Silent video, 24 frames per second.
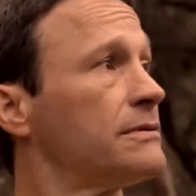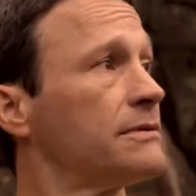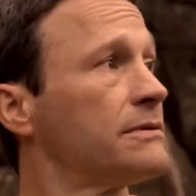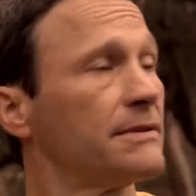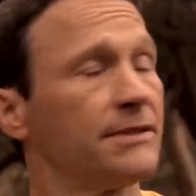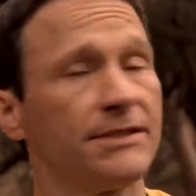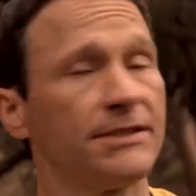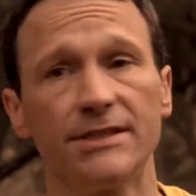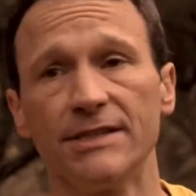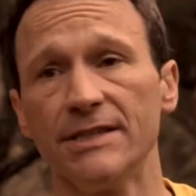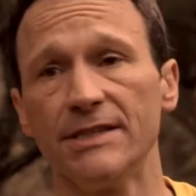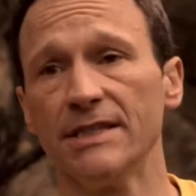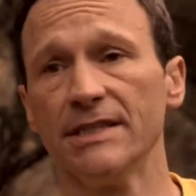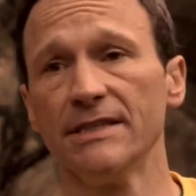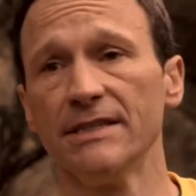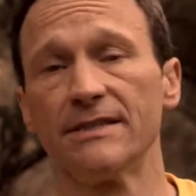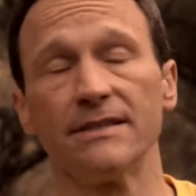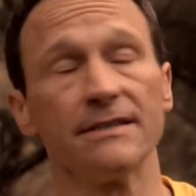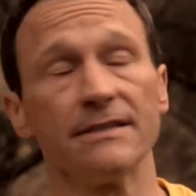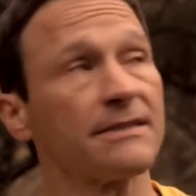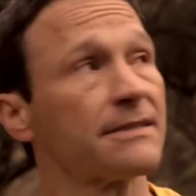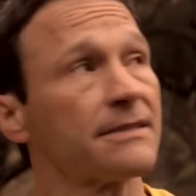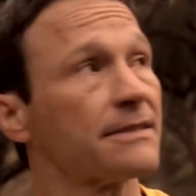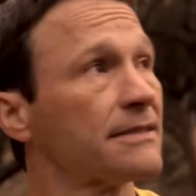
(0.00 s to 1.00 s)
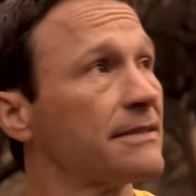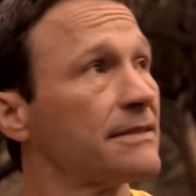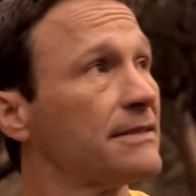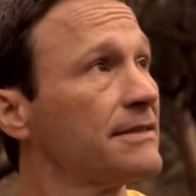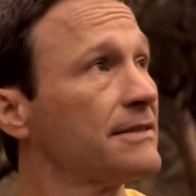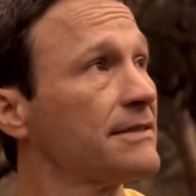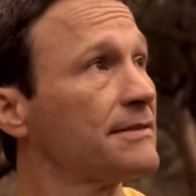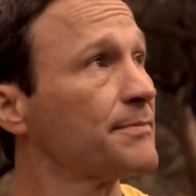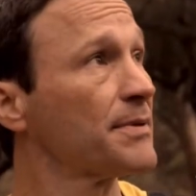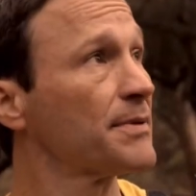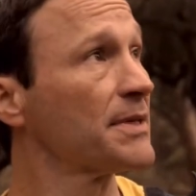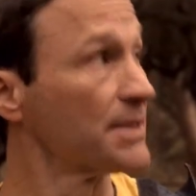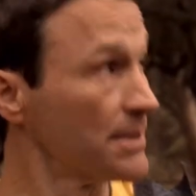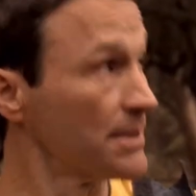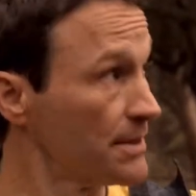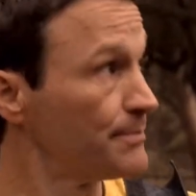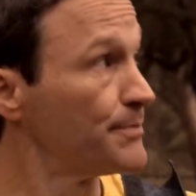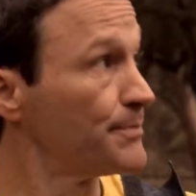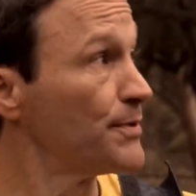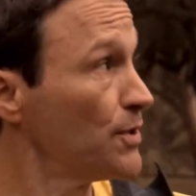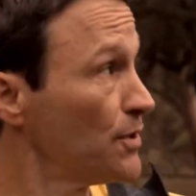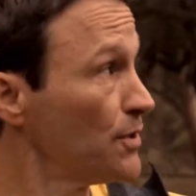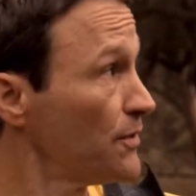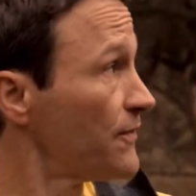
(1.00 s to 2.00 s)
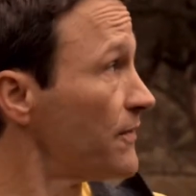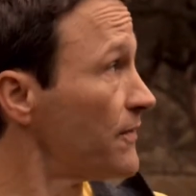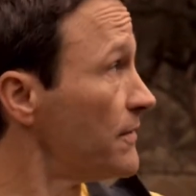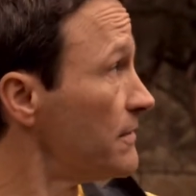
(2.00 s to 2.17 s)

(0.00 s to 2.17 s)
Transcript: Jesus. This place is beautiful.